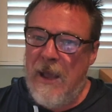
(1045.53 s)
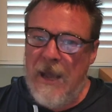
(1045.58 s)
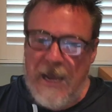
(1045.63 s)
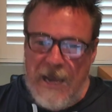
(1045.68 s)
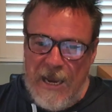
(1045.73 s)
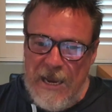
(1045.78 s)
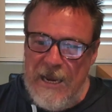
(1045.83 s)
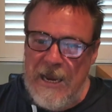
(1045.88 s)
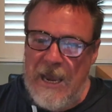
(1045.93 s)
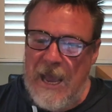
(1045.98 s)

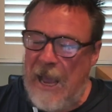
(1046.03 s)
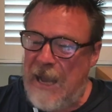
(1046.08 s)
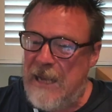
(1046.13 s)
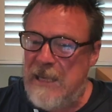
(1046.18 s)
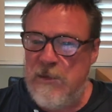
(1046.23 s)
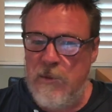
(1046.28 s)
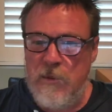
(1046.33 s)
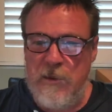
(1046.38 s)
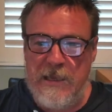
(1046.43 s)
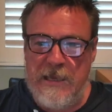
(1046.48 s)
He
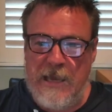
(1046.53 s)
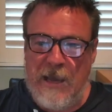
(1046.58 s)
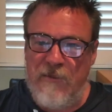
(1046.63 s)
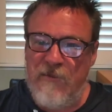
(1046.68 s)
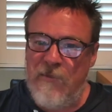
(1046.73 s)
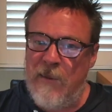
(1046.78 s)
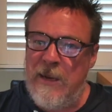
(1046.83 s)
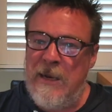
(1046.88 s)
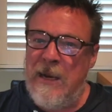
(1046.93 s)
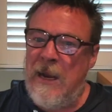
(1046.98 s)
acts with the
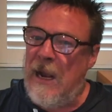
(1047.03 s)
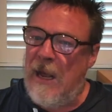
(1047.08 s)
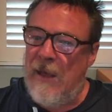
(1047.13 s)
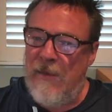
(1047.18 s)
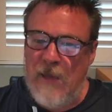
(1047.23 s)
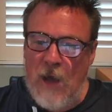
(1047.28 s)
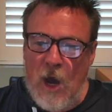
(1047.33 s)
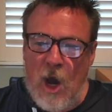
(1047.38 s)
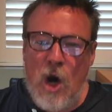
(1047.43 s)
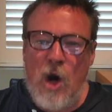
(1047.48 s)
government,
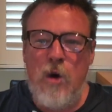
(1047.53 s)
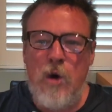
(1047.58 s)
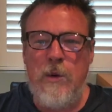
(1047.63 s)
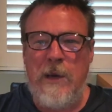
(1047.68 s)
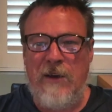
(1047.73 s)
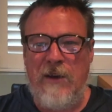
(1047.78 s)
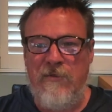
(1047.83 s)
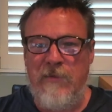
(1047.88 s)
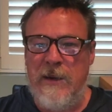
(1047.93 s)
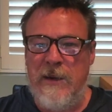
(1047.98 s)
and the whole
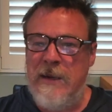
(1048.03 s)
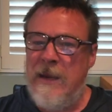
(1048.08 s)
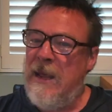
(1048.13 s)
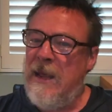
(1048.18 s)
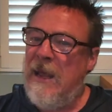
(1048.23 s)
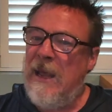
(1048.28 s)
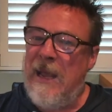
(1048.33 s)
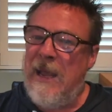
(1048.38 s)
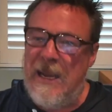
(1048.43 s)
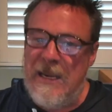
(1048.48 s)
government
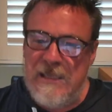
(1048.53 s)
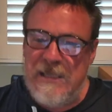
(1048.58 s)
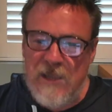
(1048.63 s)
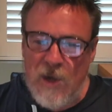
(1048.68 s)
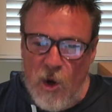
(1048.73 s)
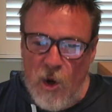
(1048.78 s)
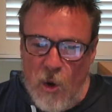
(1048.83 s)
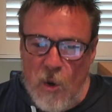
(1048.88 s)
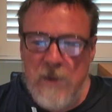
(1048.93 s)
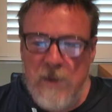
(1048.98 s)

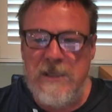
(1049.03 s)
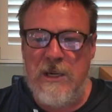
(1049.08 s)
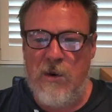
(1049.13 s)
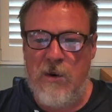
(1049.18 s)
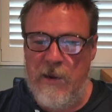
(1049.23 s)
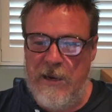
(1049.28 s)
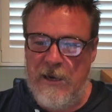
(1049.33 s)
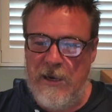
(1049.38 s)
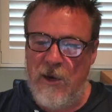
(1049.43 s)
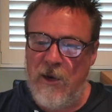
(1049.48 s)
is
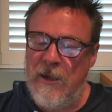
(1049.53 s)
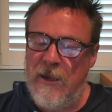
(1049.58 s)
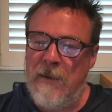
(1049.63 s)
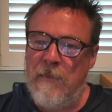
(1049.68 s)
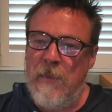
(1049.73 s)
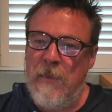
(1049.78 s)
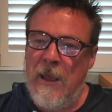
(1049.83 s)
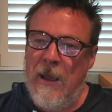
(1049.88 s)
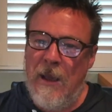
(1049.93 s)
also in on it.